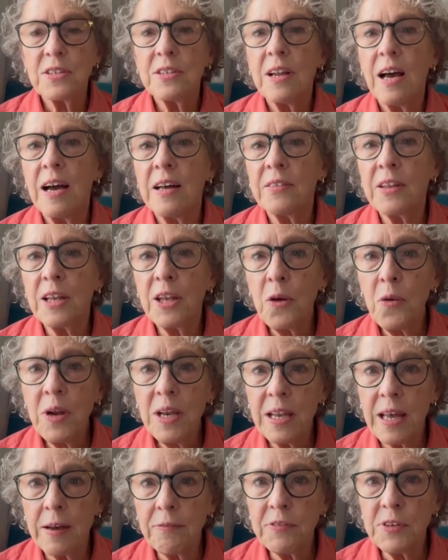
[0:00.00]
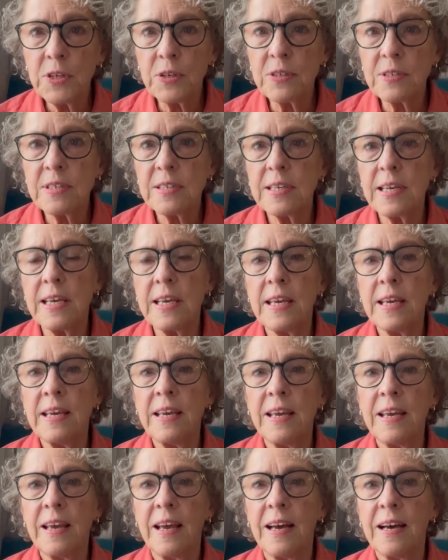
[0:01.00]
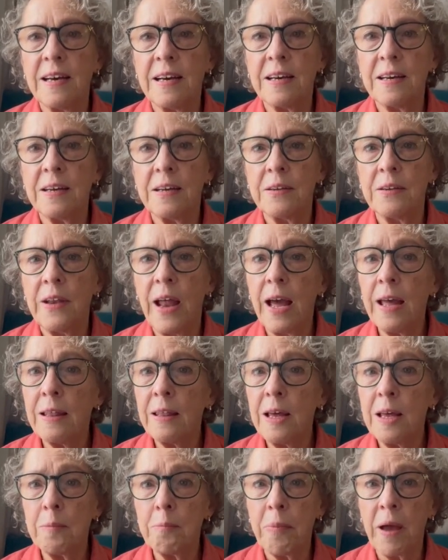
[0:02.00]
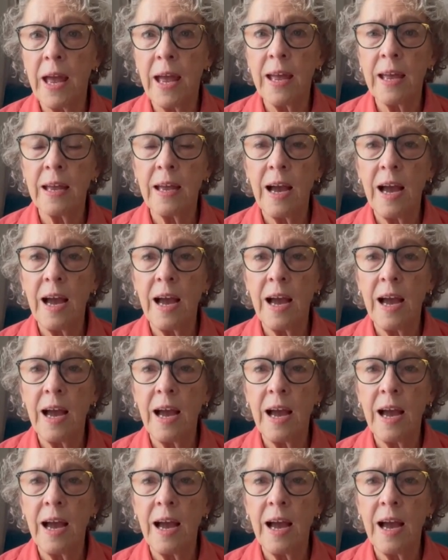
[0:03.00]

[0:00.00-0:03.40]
On the lower left, you'll see a nylon bag.